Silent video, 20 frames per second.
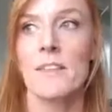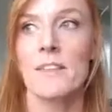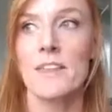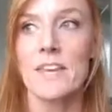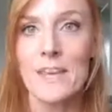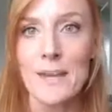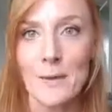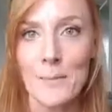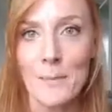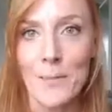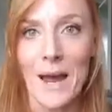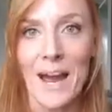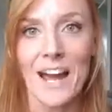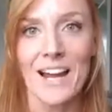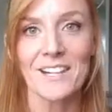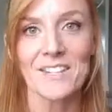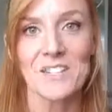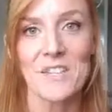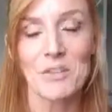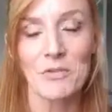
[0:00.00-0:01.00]
the
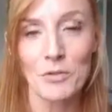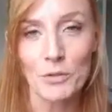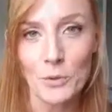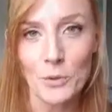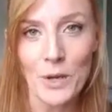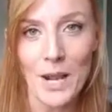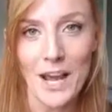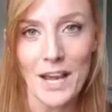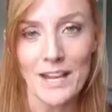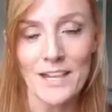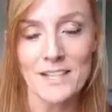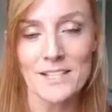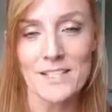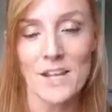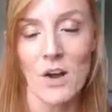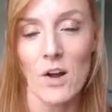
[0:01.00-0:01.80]
impact that food has